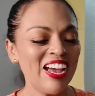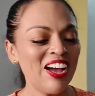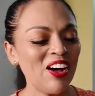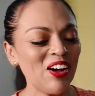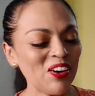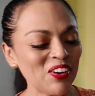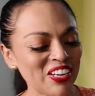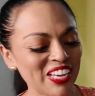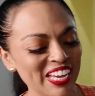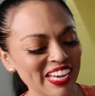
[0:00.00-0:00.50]

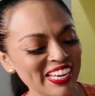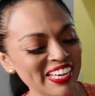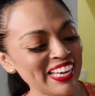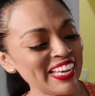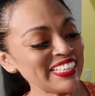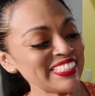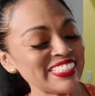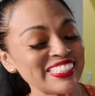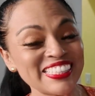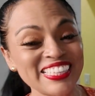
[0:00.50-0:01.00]
Okay,
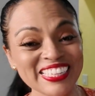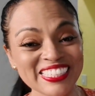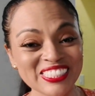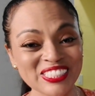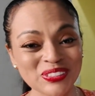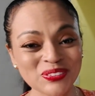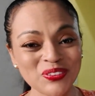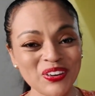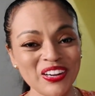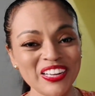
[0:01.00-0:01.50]
it's this
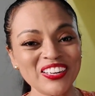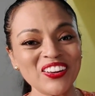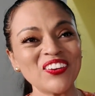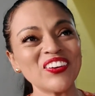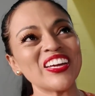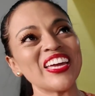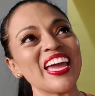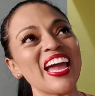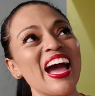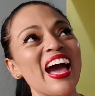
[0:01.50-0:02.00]
one.
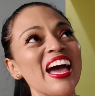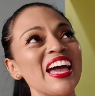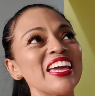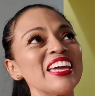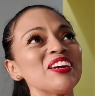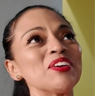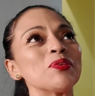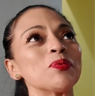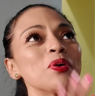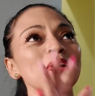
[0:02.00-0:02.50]
Okay, I
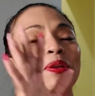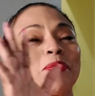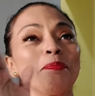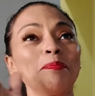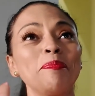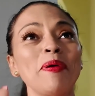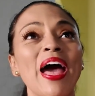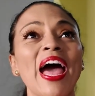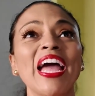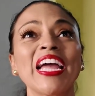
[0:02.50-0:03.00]
went
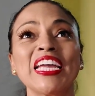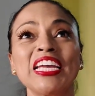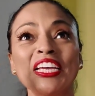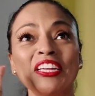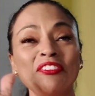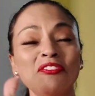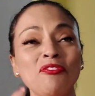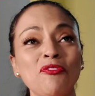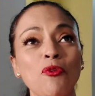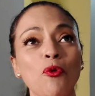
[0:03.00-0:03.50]
back
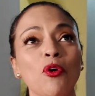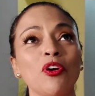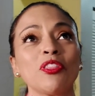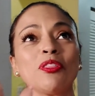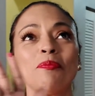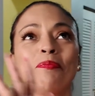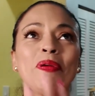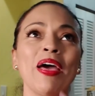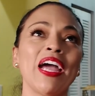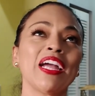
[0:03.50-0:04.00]
and forth.
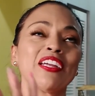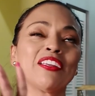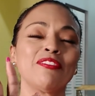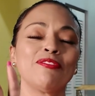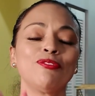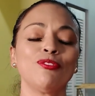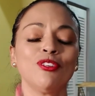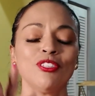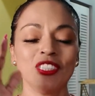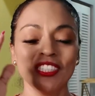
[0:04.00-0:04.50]

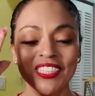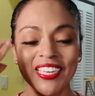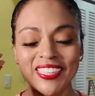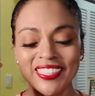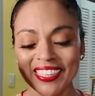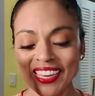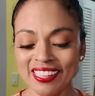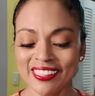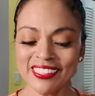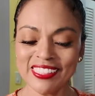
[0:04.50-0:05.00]
Should I
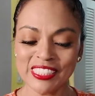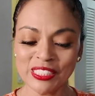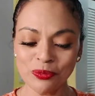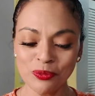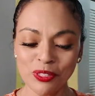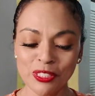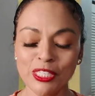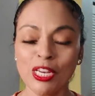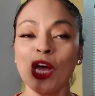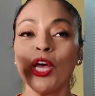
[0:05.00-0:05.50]
get this
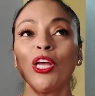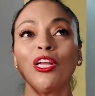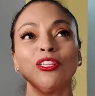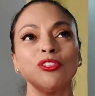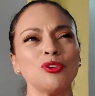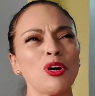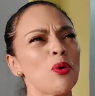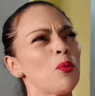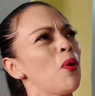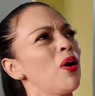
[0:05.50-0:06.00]
one? Do
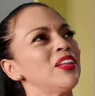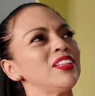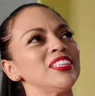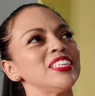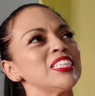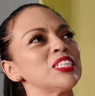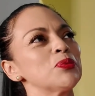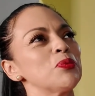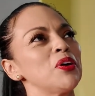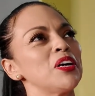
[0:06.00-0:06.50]
I want
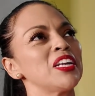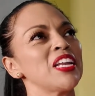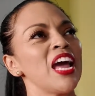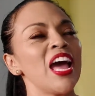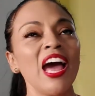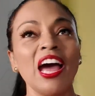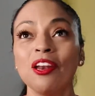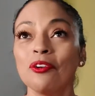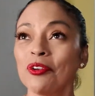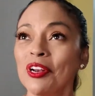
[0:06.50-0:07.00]
this one?
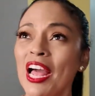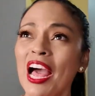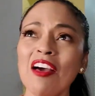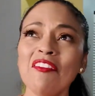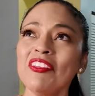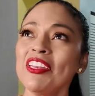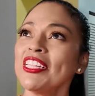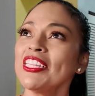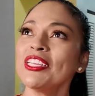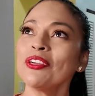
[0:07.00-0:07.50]
I don't have
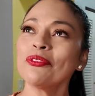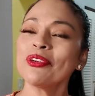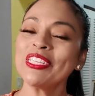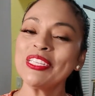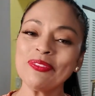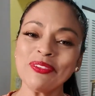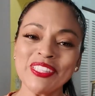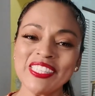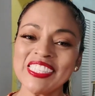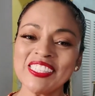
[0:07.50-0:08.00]
anything really
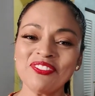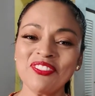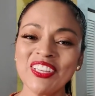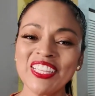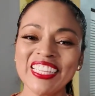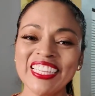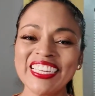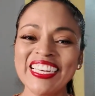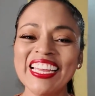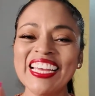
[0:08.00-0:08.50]
with this
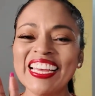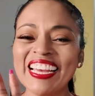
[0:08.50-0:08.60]
villain.